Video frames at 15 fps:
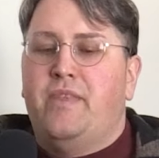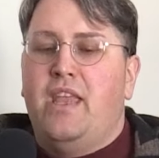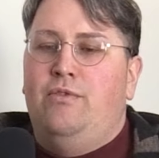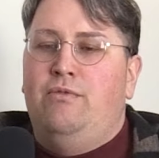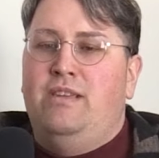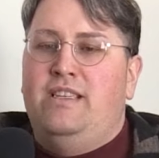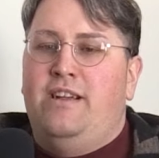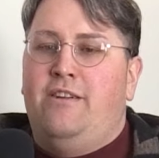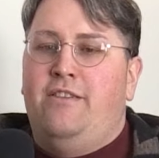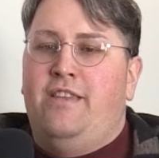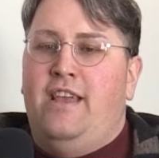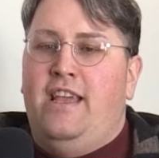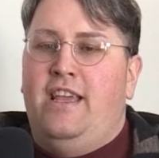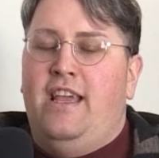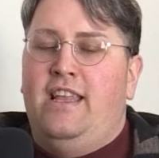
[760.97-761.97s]
Well, we did our
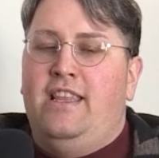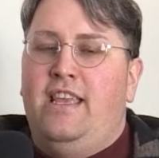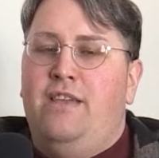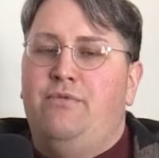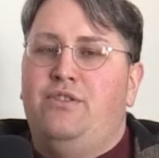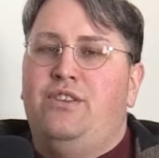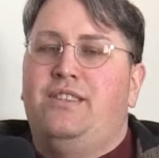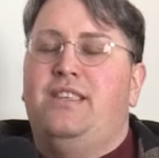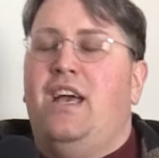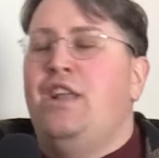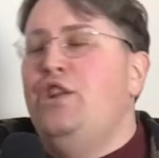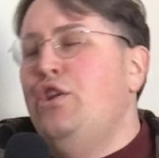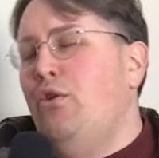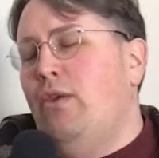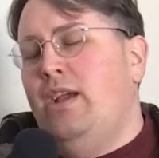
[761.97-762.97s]
thing, and then he was just
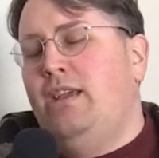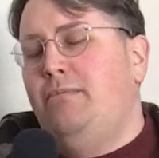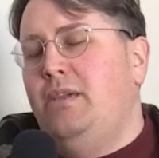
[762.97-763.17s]
annoying